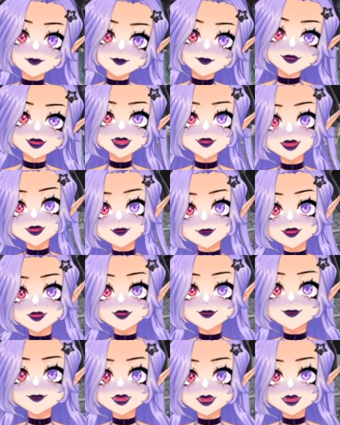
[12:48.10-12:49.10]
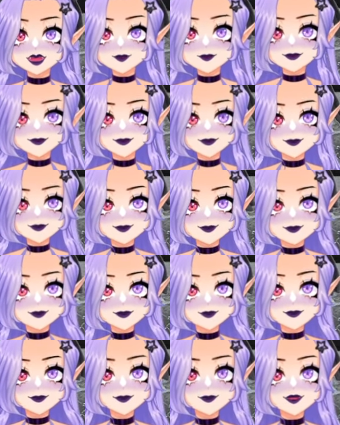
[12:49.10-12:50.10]
second. So
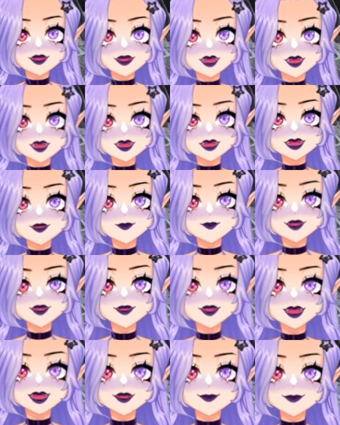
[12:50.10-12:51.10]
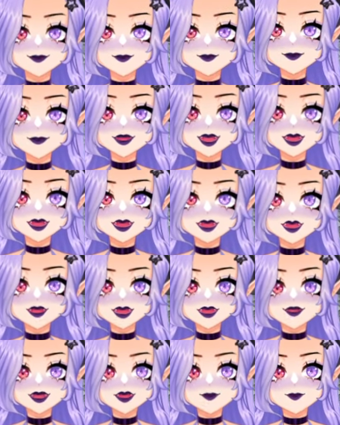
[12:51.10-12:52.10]
first off, we are going to
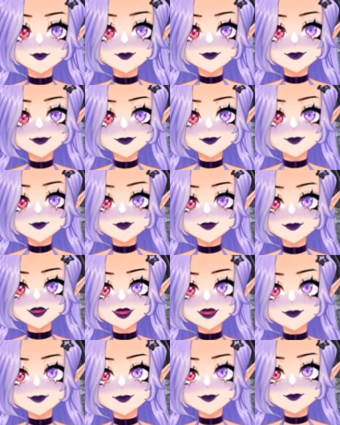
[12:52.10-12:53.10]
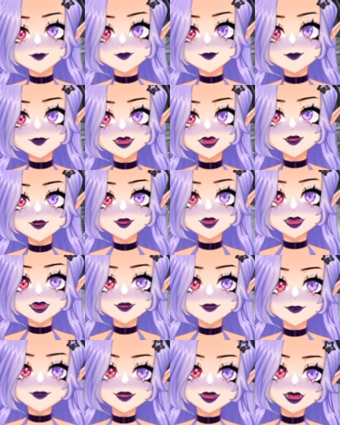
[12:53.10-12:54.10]
take 1 level in Hexblade Warlock
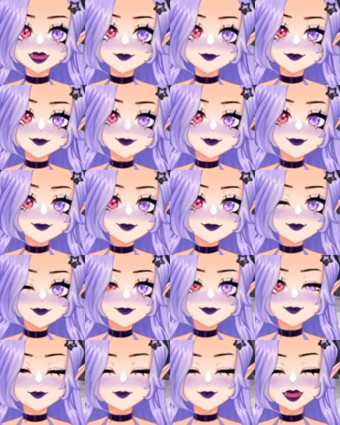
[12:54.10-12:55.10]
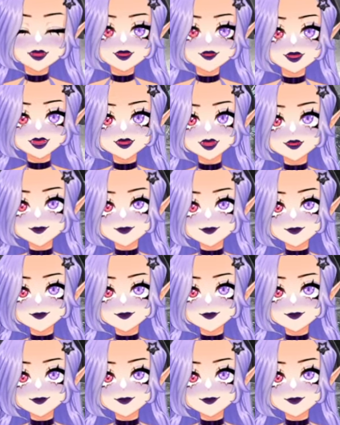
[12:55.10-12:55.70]
just to get the standard Hexblade